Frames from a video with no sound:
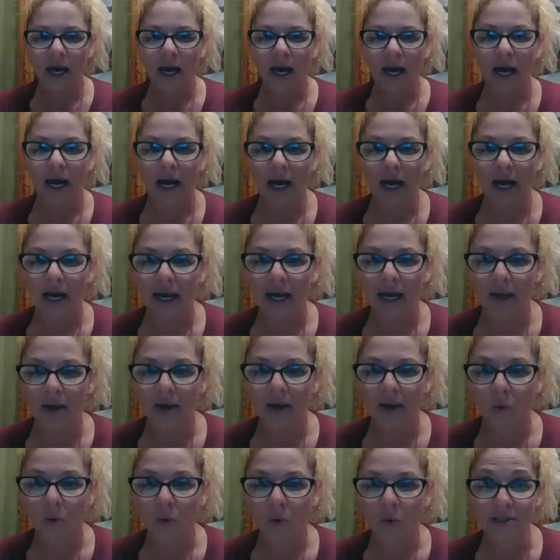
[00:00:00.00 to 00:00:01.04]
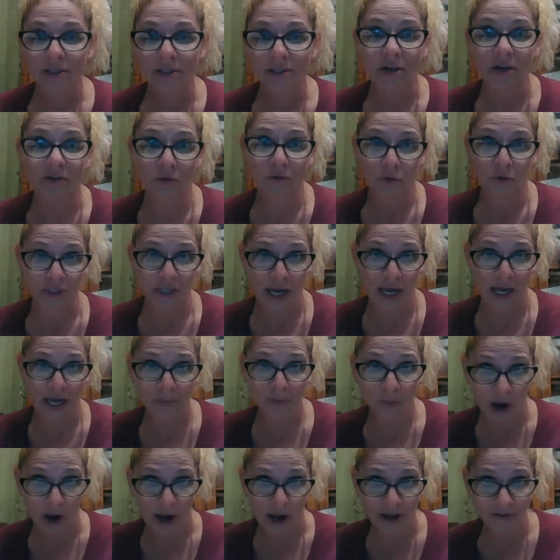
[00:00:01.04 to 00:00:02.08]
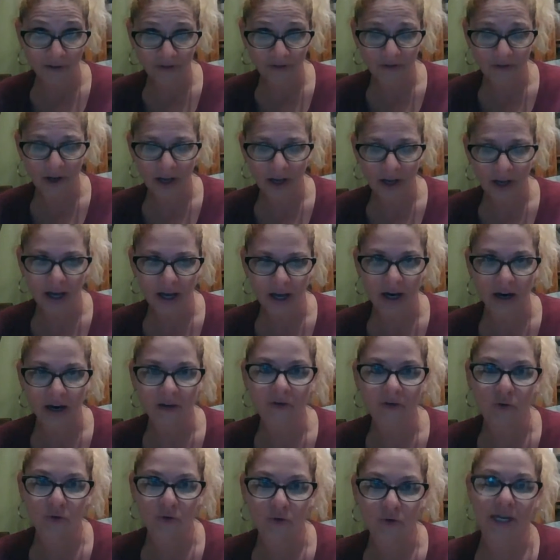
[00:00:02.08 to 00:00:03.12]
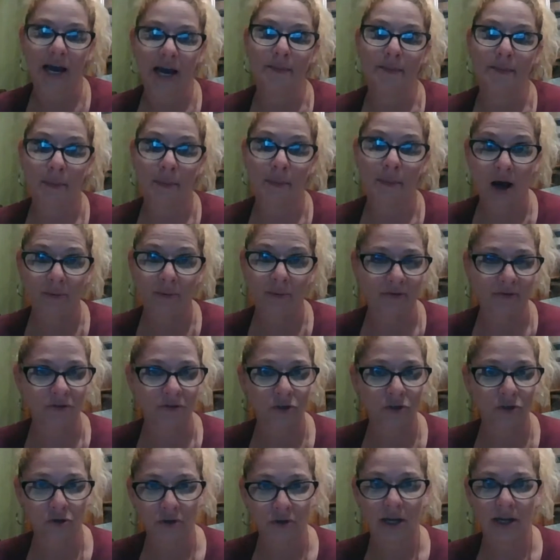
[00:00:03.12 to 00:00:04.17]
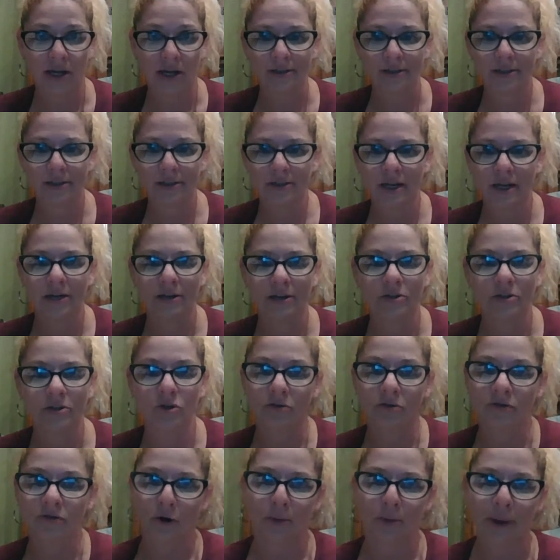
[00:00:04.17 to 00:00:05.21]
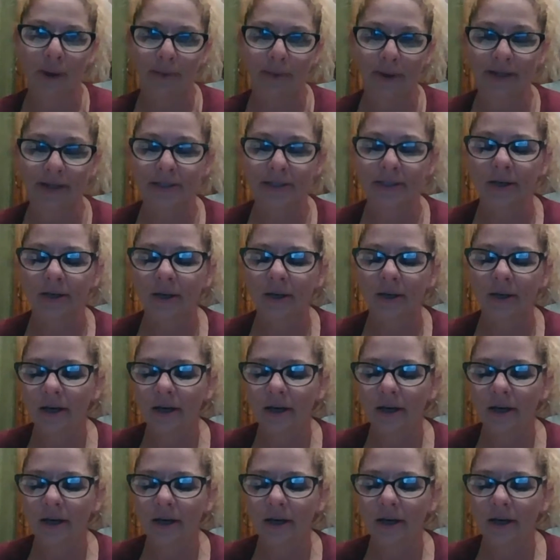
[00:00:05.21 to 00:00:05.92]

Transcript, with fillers: I was a full time wife and a full time mom of two kids and two fur babies.